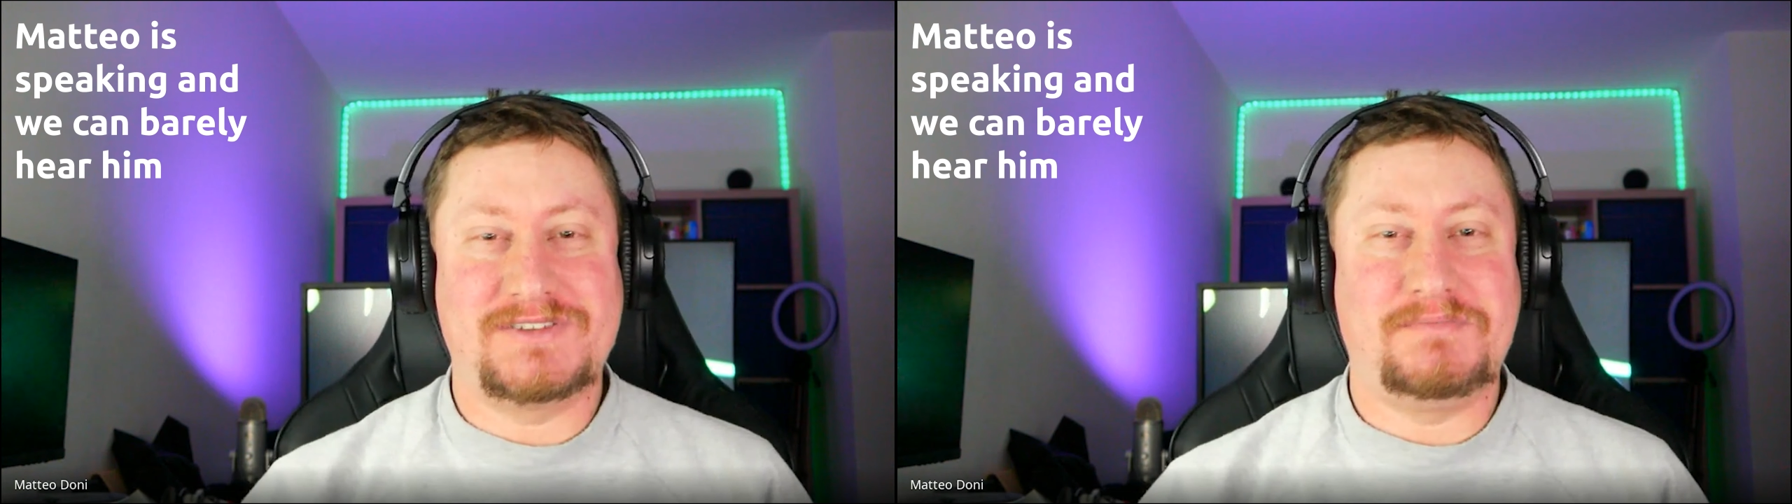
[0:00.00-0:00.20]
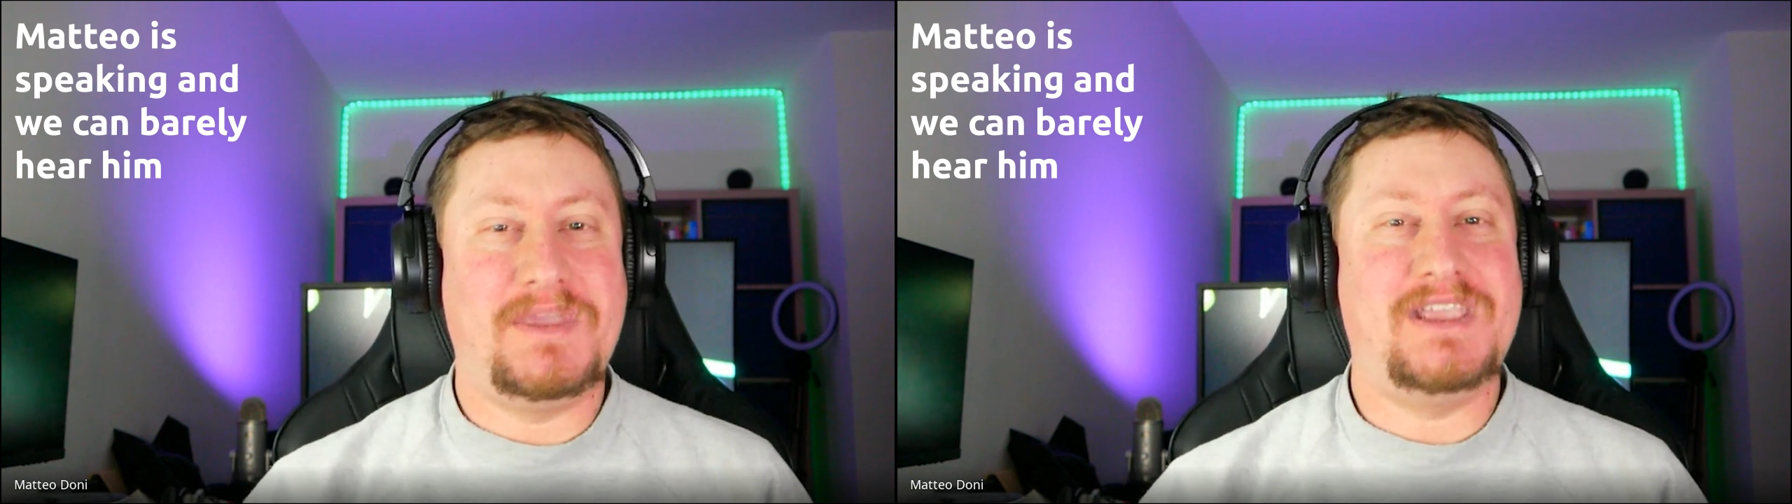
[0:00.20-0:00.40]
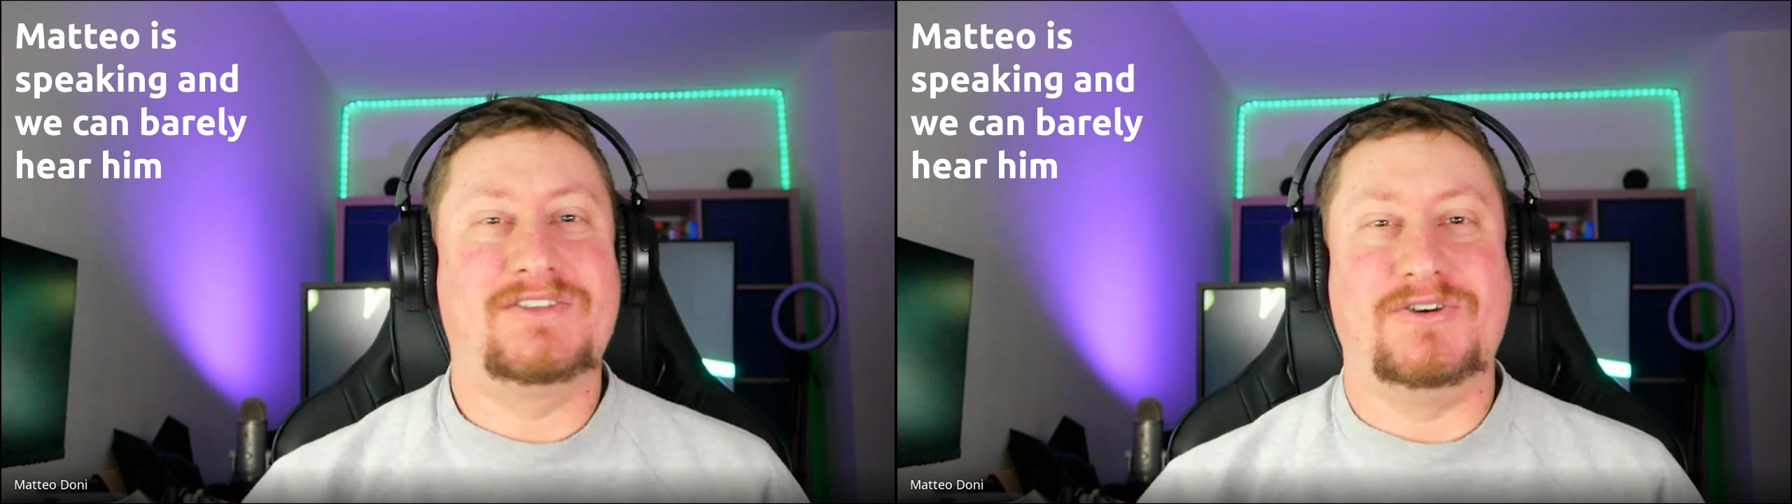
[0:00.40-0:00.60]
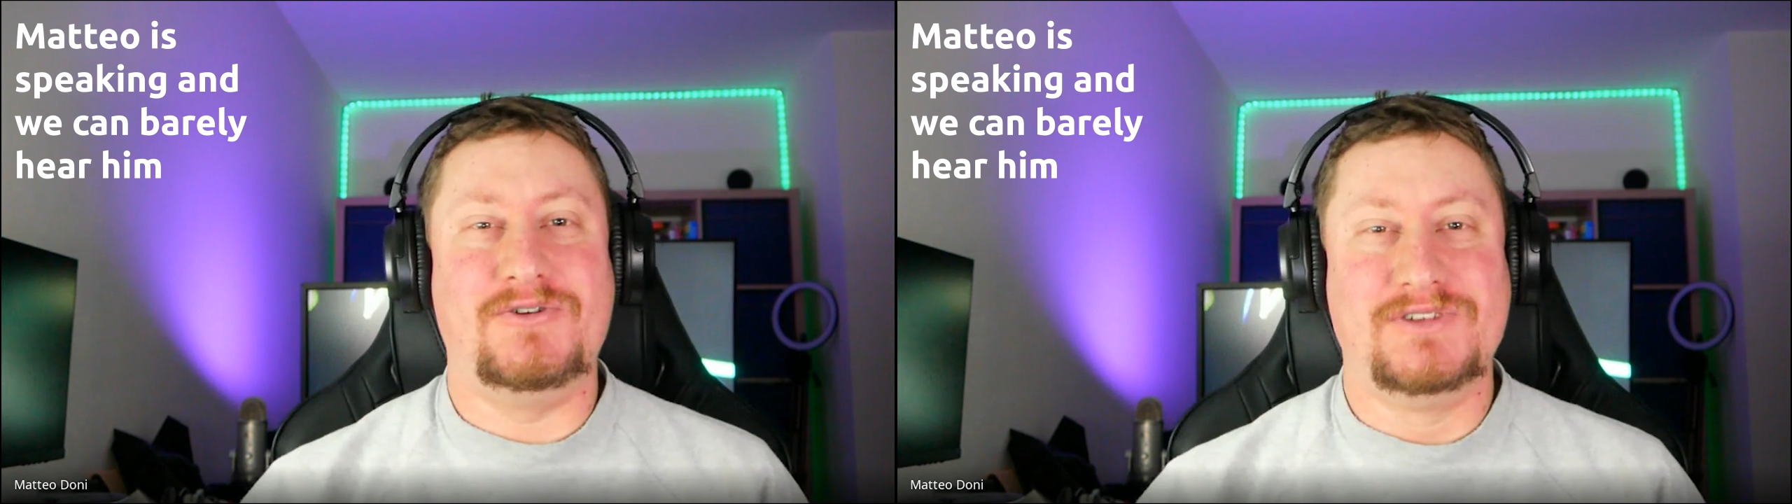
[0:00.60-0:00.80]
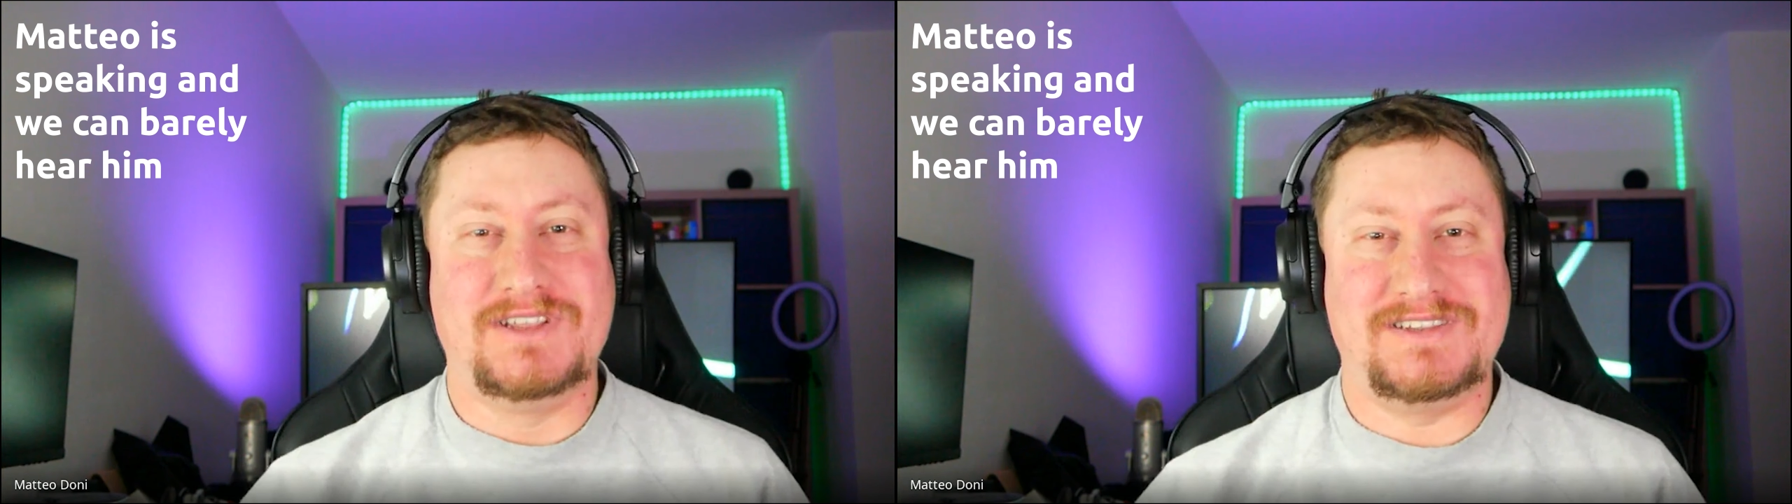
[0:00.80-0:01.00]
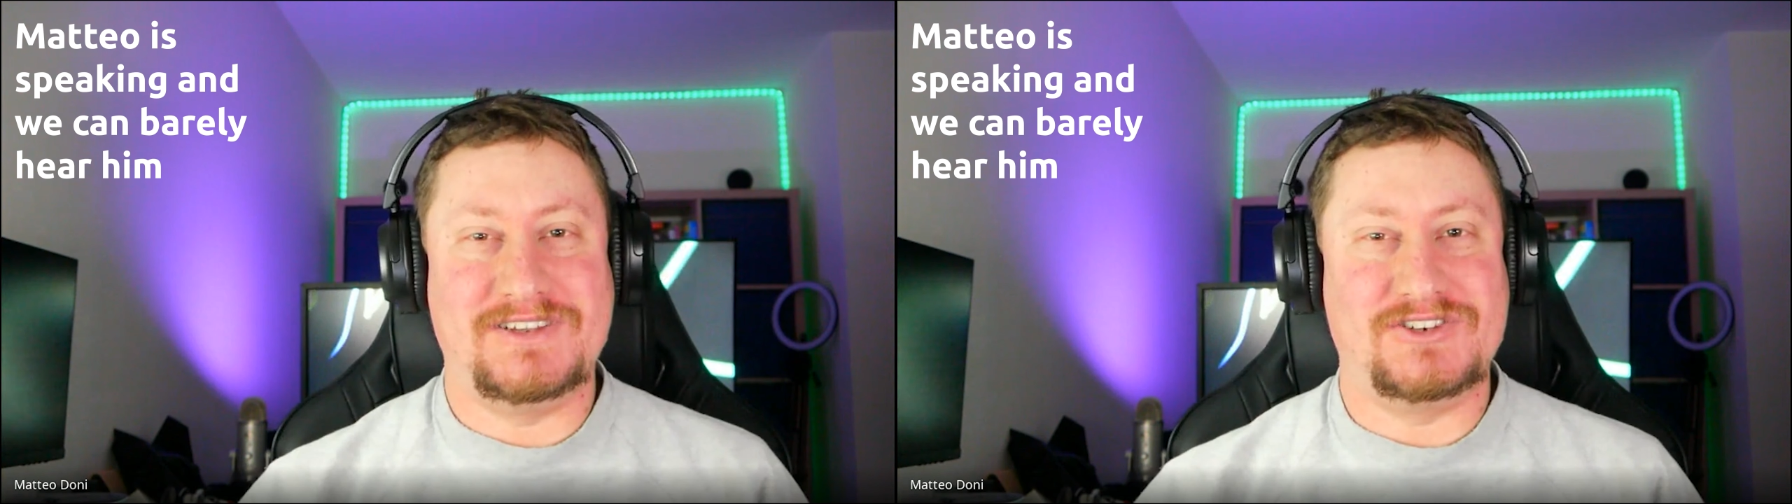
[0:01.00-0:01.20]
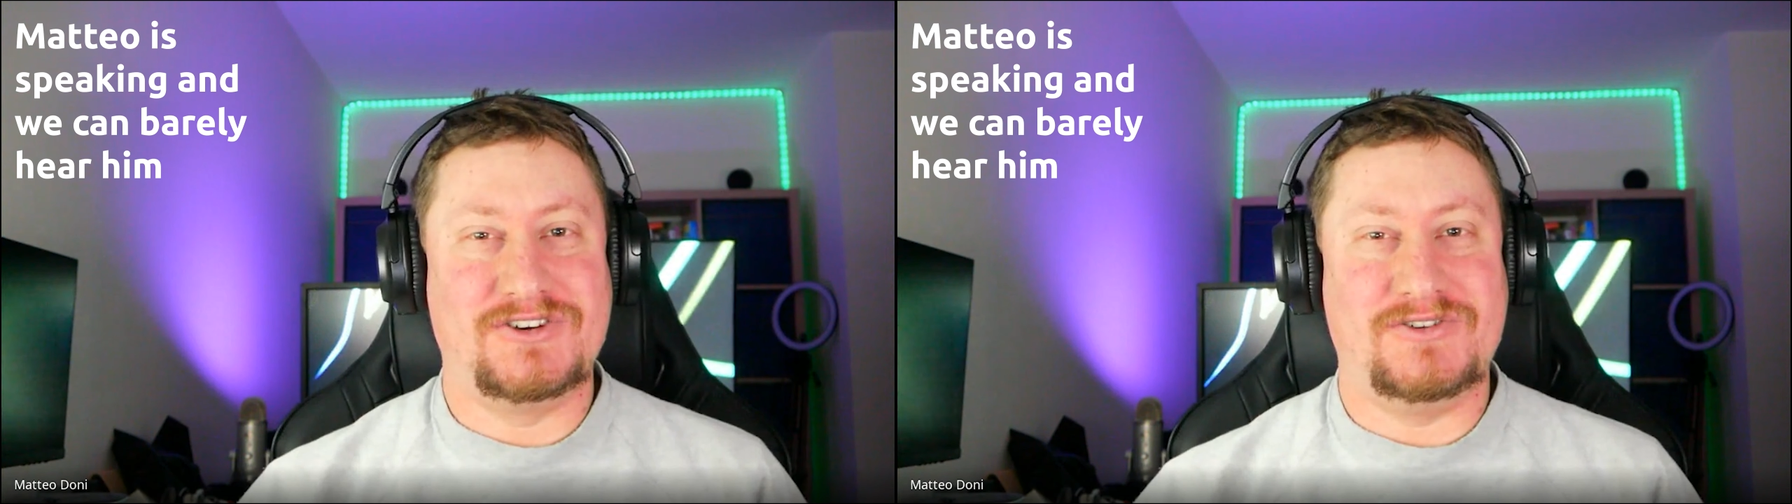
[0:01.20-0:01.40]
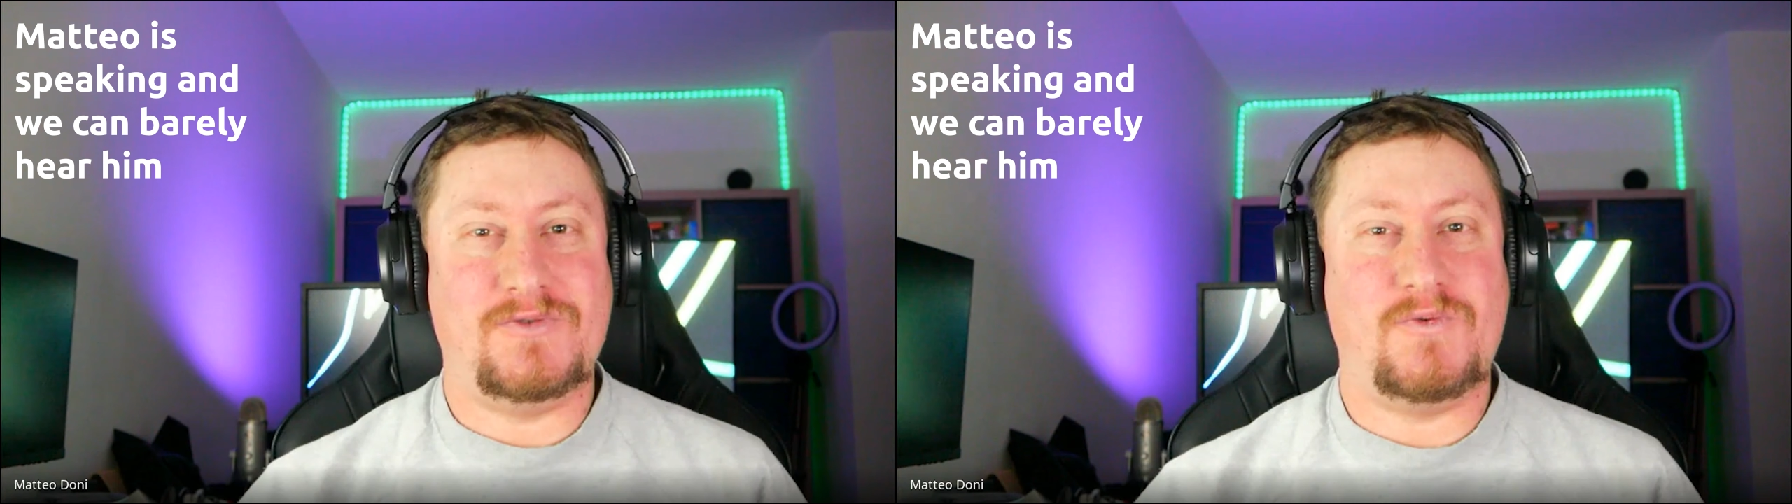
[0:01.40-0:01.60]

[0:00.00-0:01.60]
make their own decision on